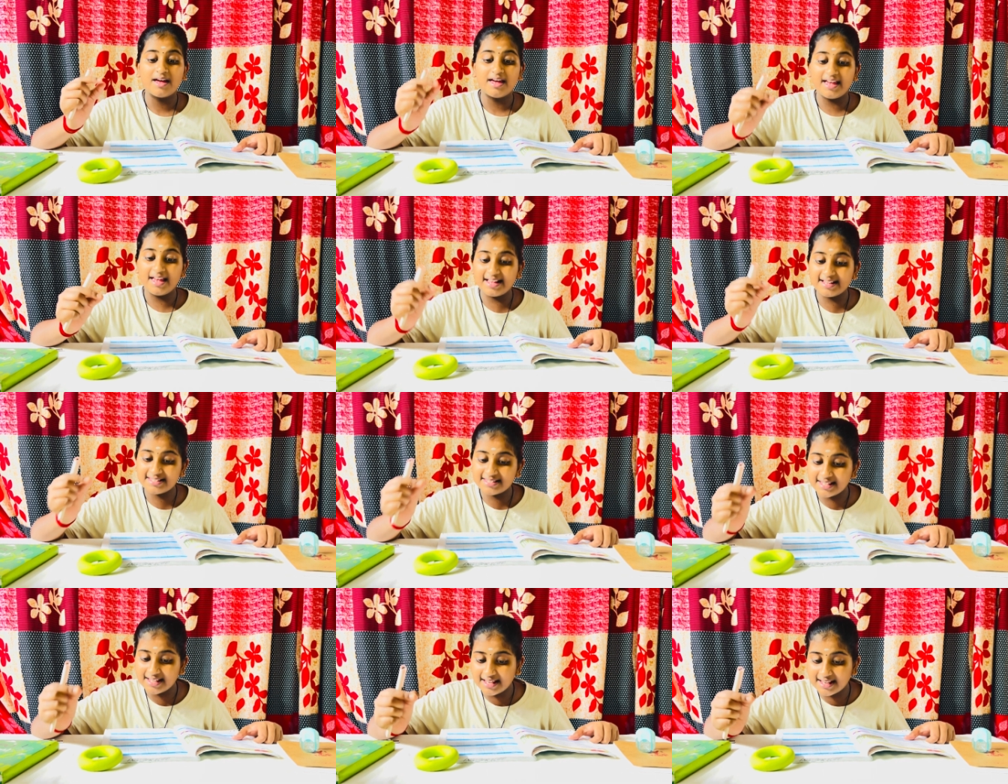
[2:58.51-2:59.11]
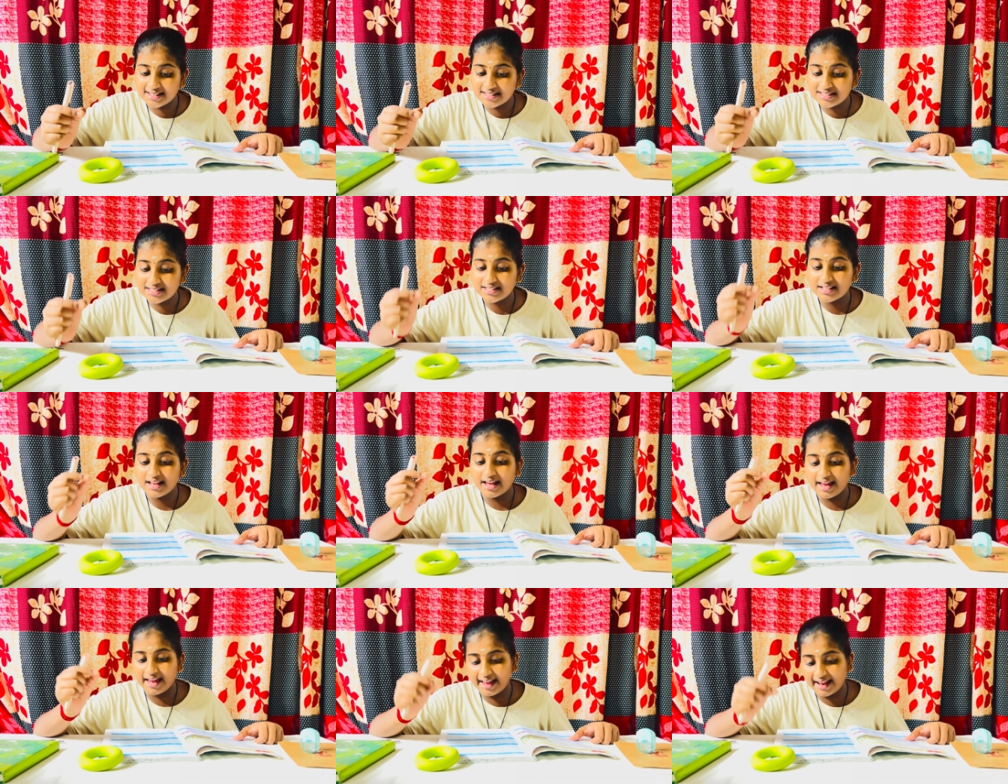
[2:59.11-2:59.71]
SS,
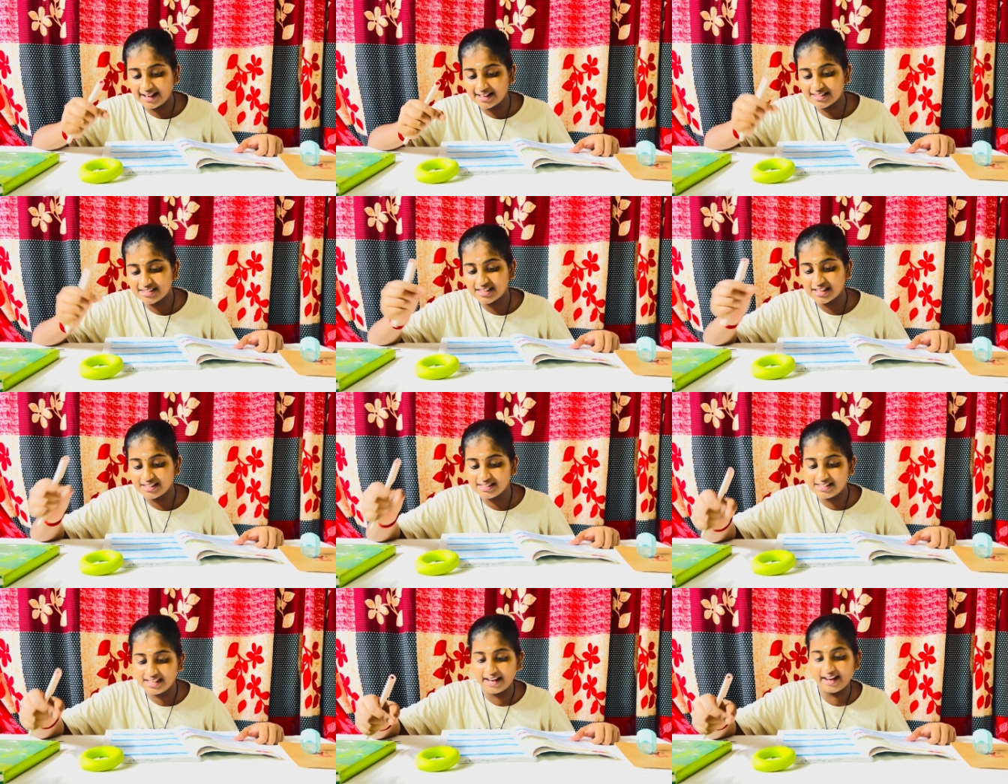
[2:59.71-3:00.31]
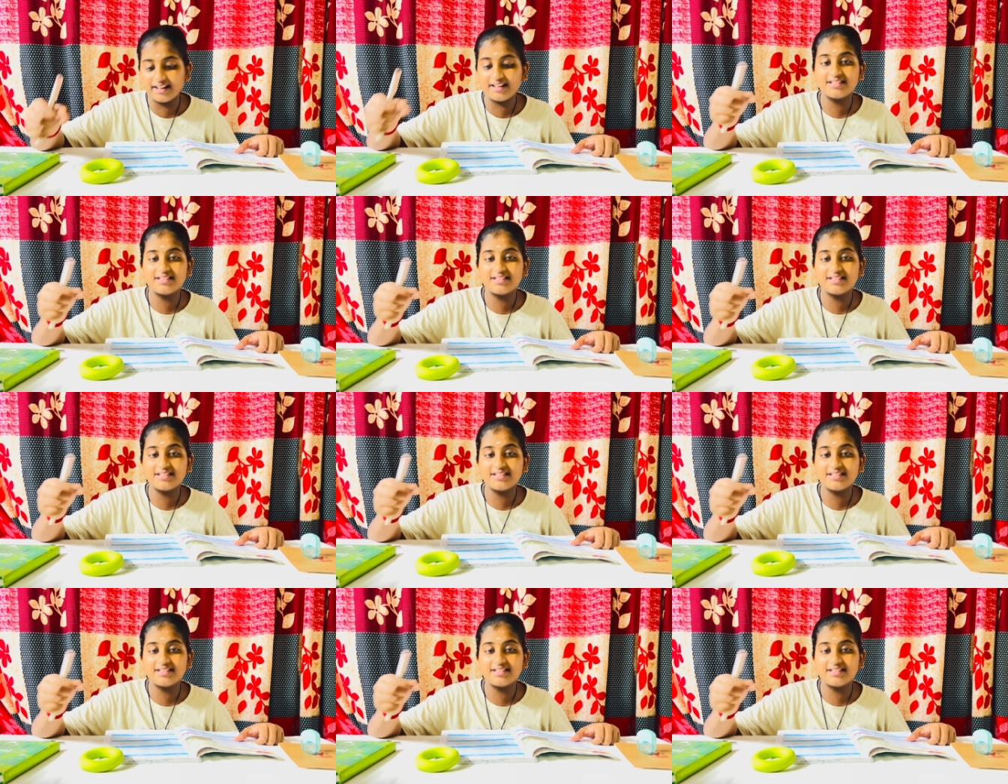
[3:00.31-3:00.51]
X, Z,